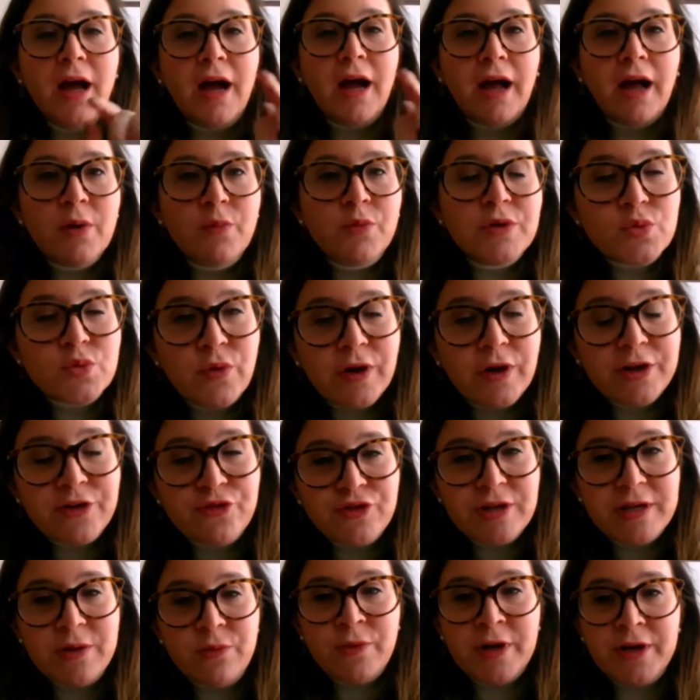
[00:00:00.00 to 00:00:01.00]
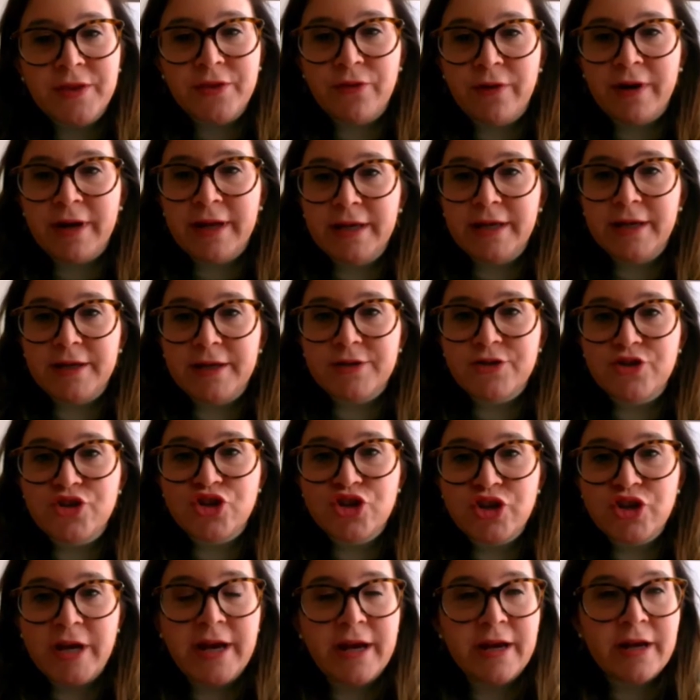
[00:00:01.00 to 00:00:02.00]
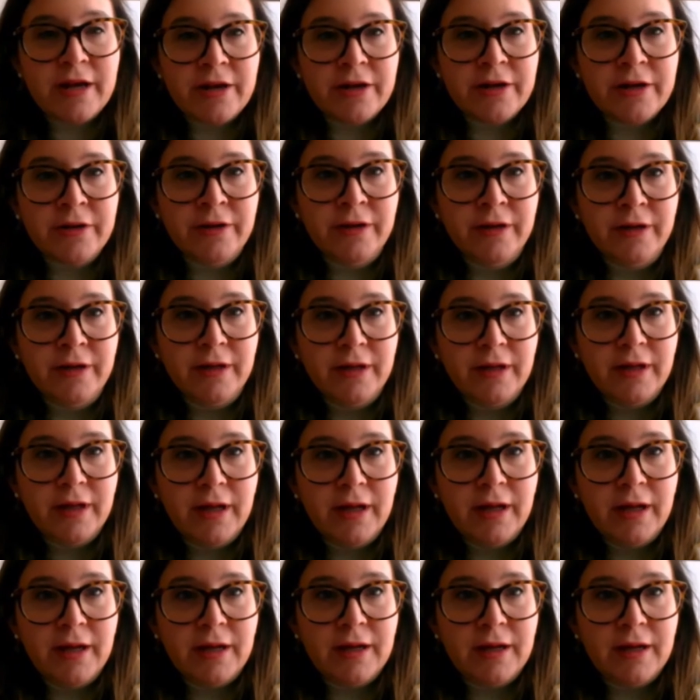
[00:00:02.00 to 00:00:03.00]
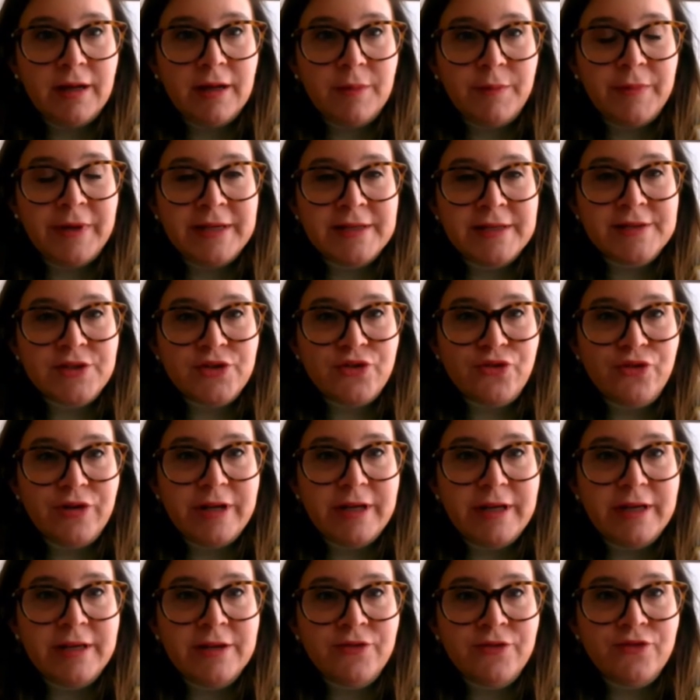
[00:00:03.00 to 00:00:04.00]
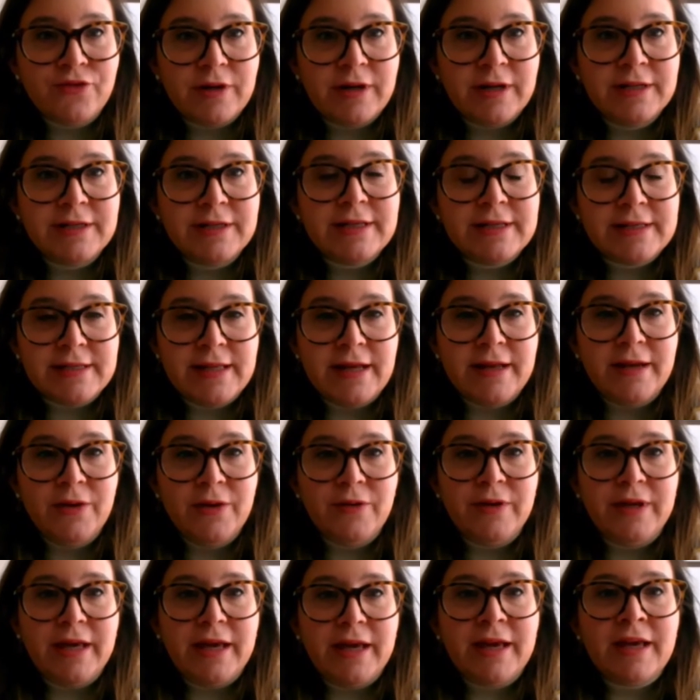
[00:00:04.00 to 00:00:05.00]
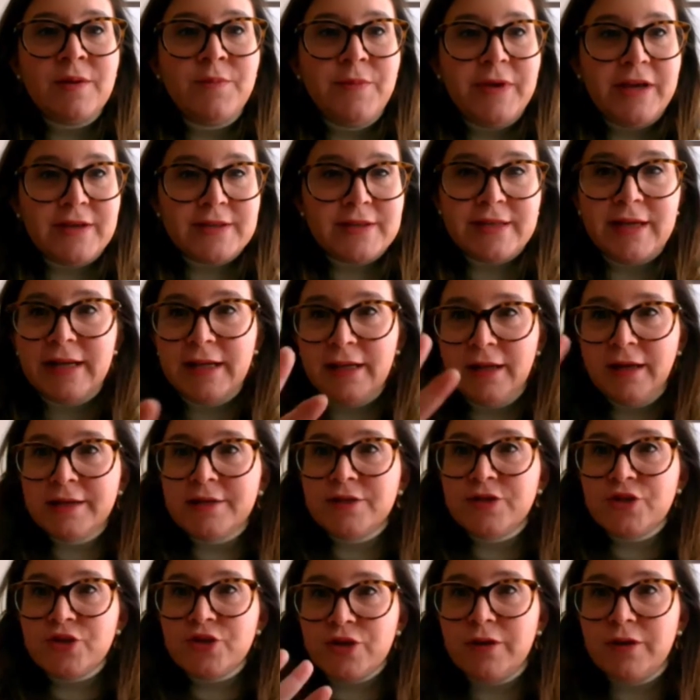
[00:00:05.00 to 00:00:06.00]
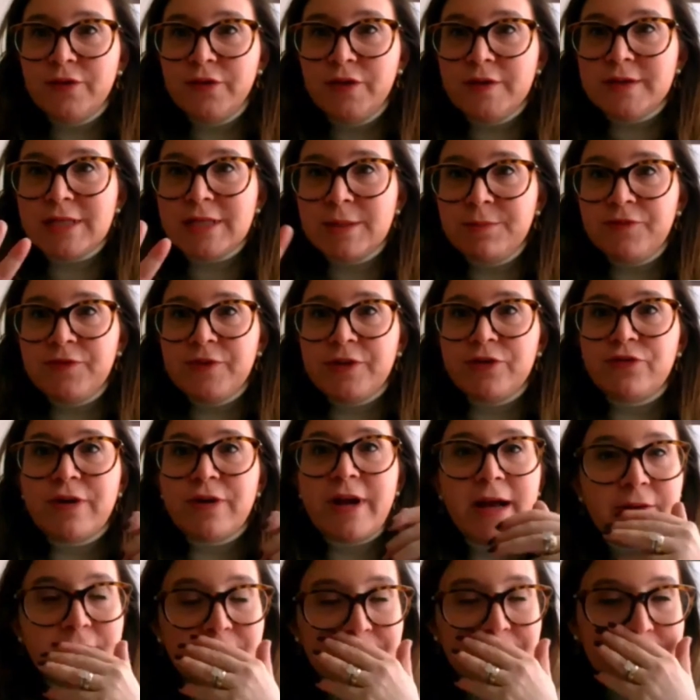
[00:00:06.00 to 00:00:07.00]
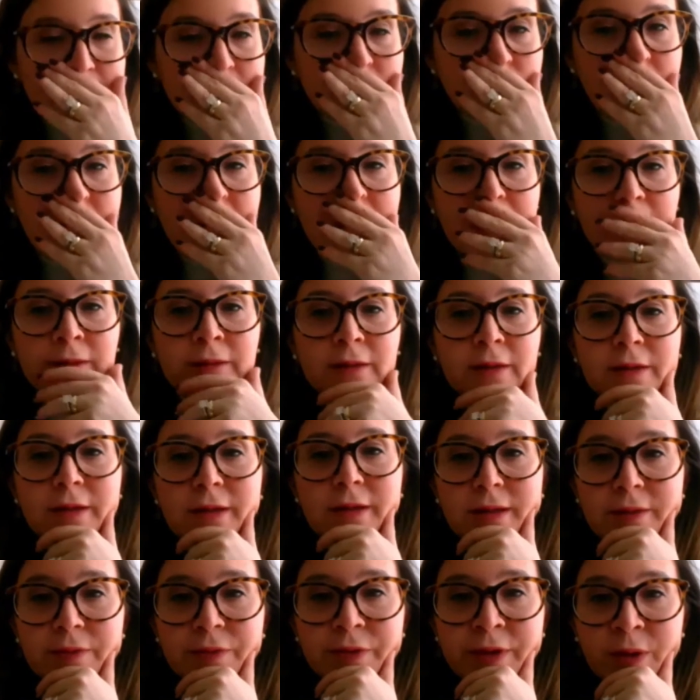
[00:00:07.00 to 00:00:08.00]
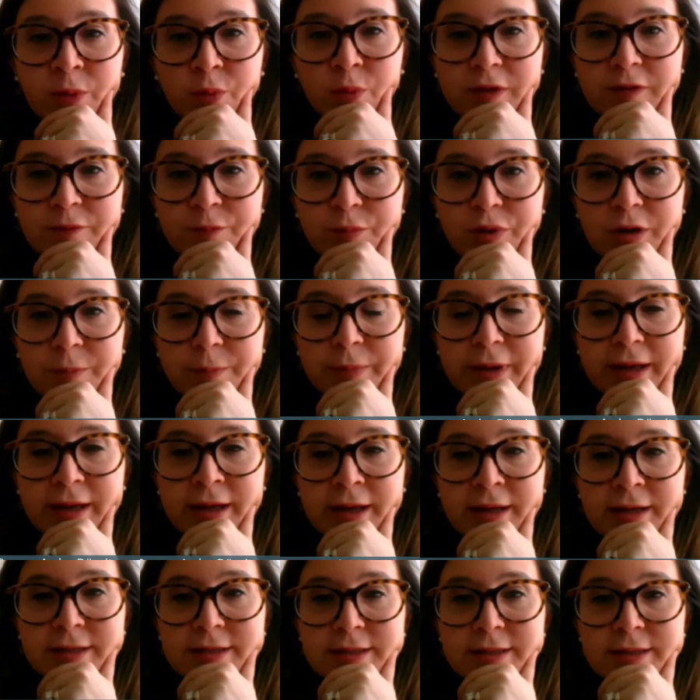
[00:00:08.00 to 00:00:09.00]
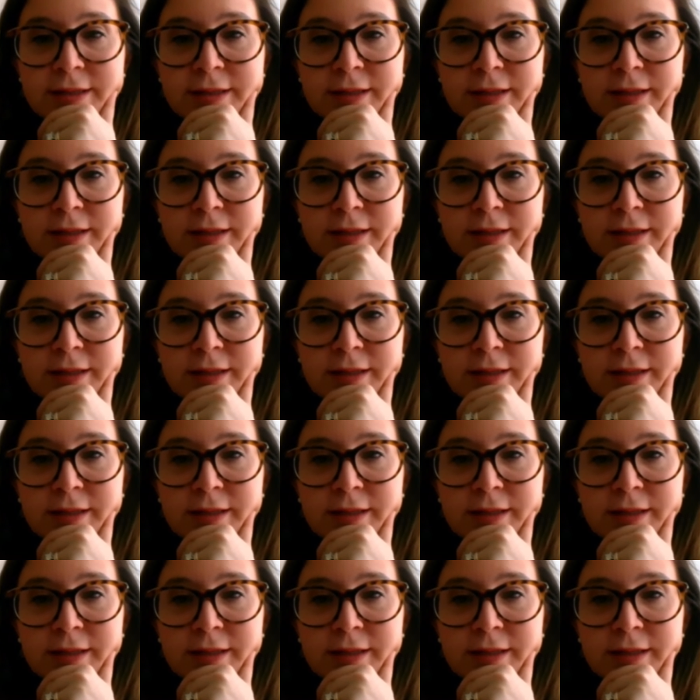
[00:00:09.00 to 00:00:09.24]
I was wondering whether I can share my screen, right? Is that okay? Because I'd like to show you some of the graphs as well that we've prepared.